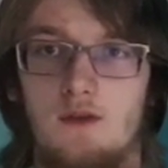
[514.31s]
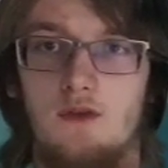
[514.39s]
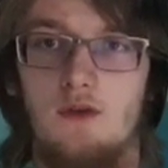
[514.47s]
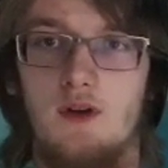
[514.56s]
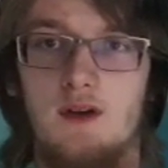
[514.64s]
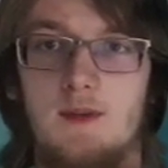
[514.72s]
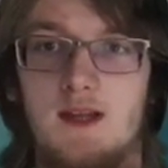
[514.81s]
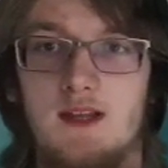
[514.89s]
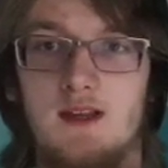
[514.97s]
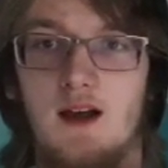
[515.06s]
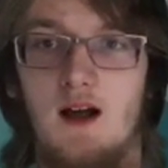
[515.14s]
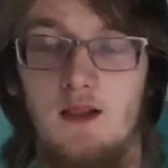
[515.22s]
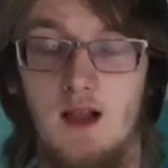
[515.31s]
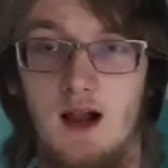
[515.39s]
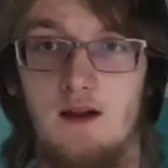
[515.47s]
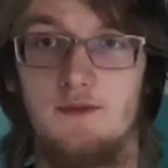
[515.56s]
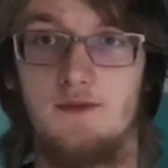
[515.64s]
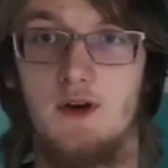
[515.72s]
going to be a lot
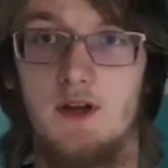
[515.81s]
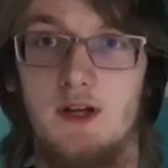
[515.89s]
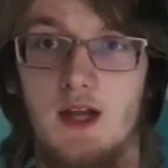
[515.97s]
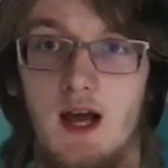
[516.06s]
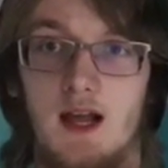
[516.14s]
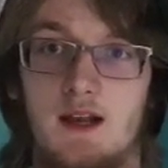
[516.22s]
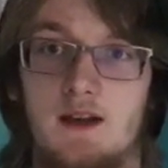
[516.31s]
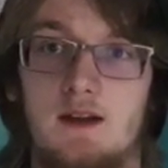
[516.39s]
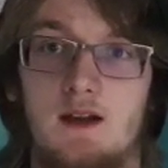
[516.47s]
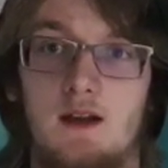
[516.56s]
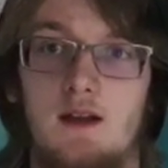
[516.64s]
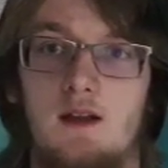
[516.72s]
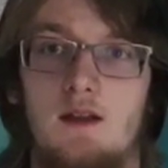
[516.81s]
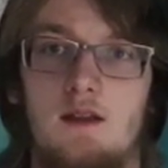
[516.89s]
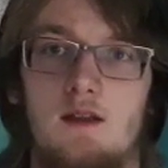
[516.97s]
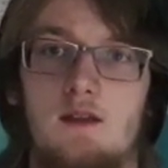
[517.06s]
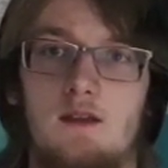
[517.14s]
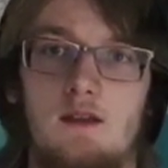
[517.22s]
of fun. And
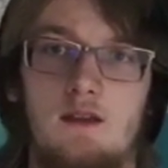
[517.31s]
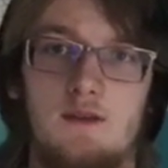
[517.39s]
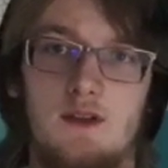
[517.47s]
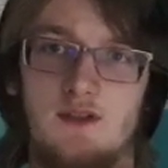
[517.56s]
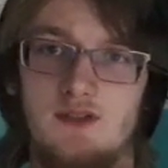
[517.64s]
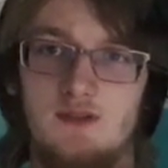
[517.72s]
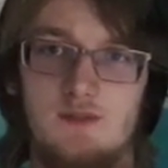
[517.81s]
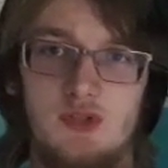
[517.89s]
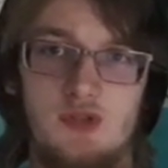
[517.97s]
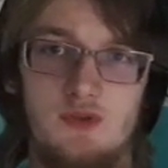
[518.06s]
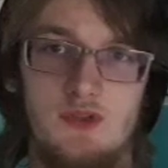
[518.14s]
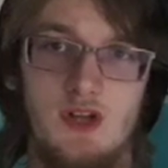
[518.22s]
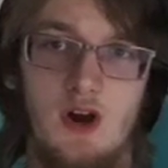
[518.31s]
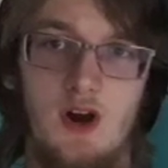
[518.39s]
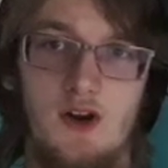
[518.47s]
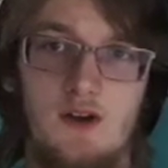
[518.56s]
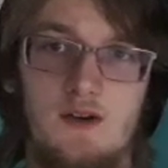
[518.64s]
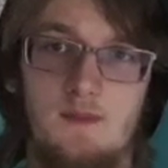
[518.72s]
even though Sims 2 is
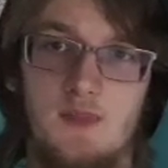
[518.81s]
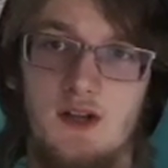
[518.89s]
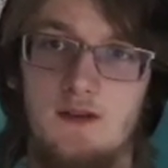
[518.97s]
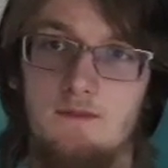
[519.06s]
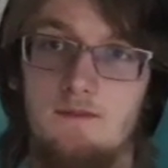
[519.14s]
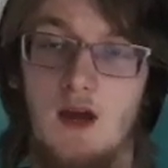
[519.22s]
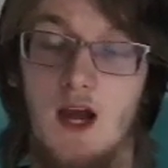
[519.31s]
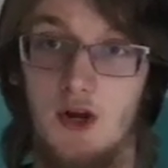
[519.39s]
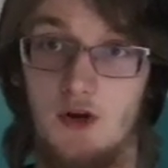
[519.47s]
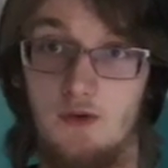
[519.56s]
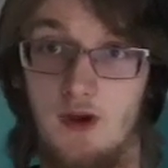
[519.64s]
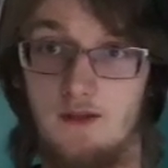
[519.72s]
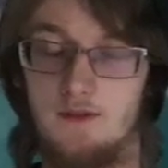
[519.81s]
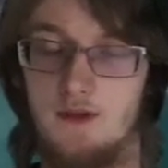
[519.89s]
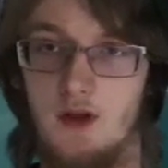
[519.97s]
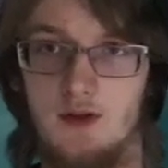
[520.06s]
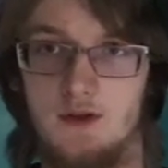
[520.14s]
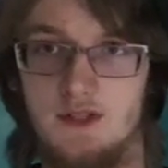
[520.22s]
hard, but I heard Grand Theft
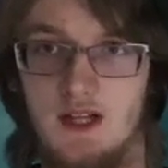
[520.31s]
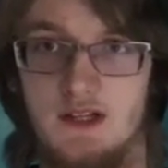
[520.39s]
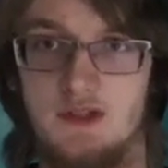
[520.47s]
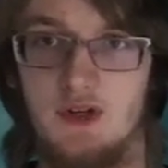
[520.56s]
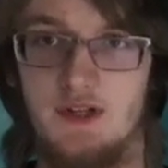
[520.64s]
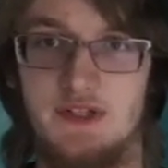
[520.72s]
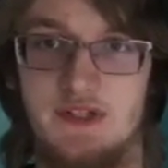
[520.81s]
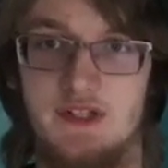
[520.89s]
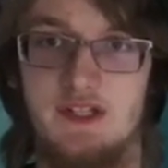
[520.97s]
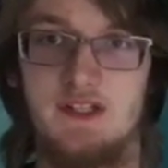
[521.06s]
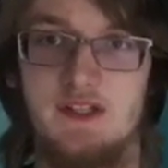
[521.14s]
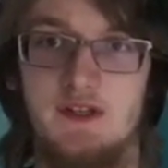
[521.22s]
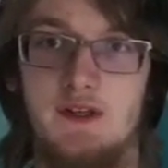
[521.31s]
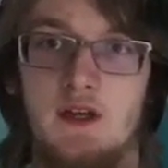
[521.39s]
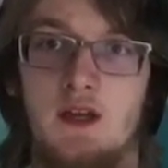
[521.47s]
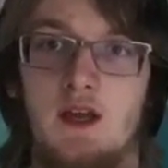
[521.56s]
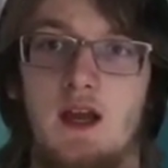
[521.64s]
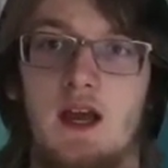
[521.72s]
Auto San Andreas is easy.
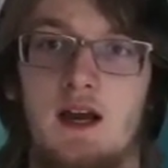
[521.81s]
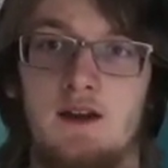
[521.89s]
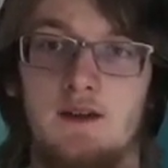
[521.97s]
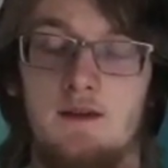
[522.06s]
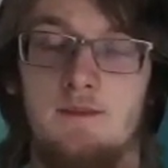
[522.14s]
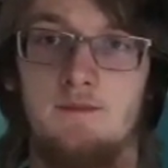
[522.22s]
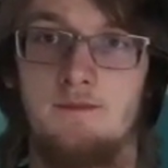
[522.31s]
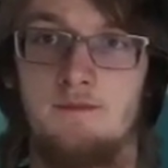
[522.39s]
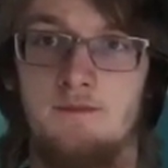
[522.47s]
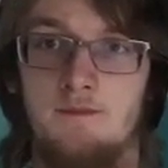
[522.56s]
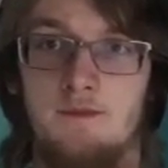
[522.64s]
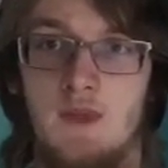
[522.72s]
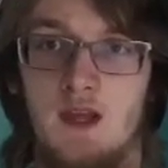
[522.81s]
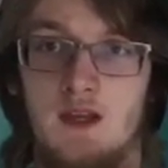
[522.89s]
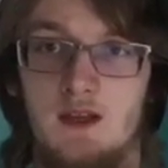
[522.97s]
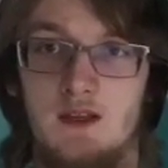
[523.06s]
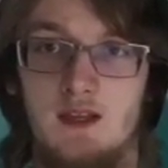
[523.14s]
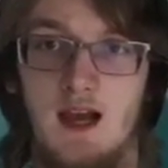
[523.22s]
And
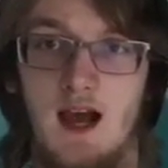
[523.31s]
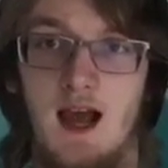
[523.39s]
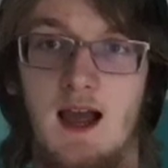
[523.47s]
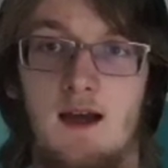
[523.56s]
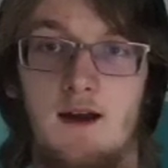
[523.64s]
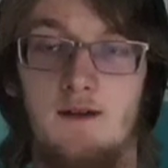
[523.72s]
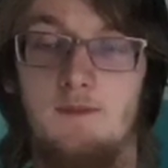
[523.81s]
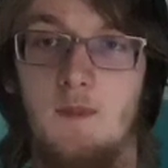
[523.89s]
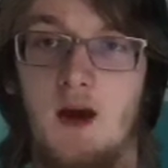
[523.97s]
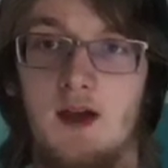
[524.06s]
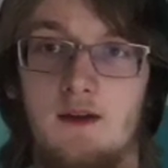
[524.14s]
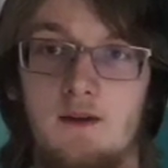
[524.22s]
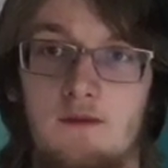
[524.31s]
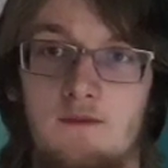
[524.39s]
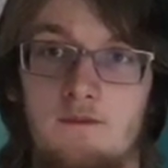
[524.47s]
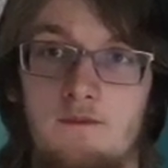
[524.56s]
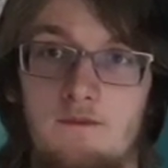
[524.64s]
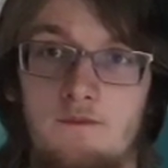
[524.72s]
yeah, I have my
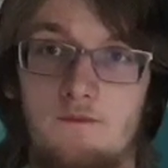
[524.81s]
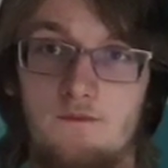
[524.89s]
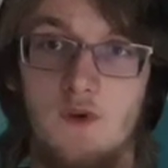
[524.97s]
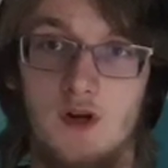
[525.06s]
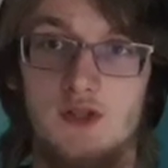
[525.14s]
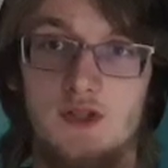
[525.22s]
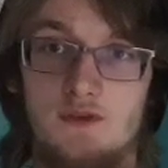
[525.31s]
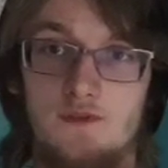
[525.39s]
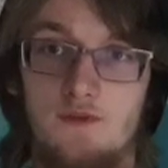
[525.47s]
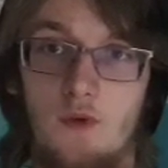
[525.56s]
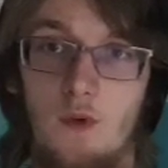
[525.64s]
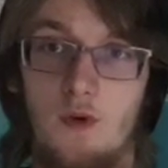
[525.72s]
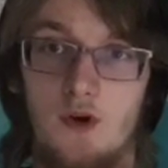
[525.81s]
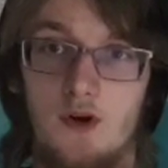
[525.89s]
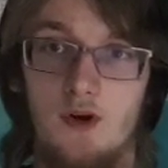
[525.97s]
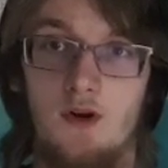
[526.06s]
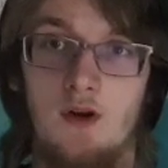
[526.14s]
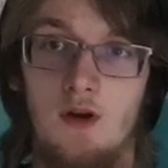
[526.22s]
first
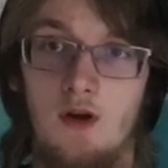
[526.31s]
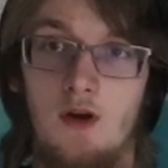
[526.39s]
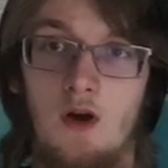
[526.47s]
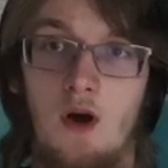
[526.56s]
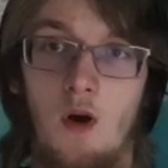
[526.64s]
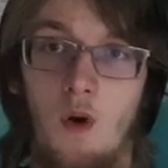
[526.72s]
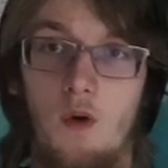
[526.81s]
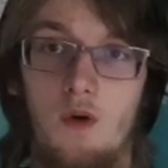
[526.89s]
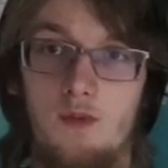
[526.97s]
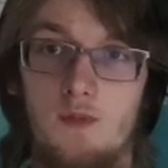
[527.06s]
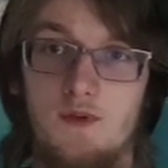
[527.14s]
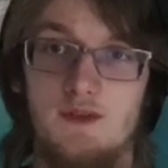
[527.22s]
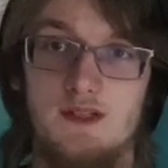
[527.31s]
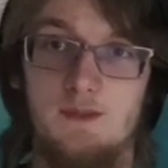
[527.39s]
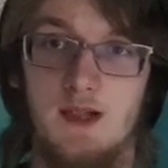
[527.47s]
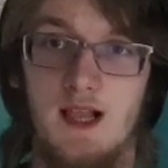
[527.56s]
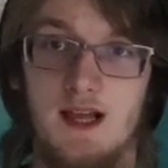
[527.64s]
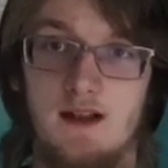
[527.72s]
four horror movies
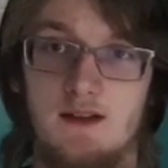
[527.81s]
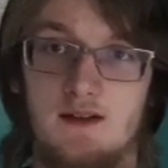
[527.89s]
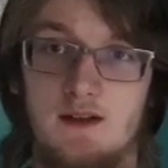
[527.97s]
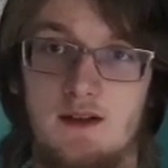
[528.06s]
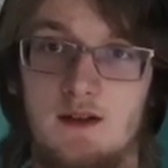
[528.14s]
planned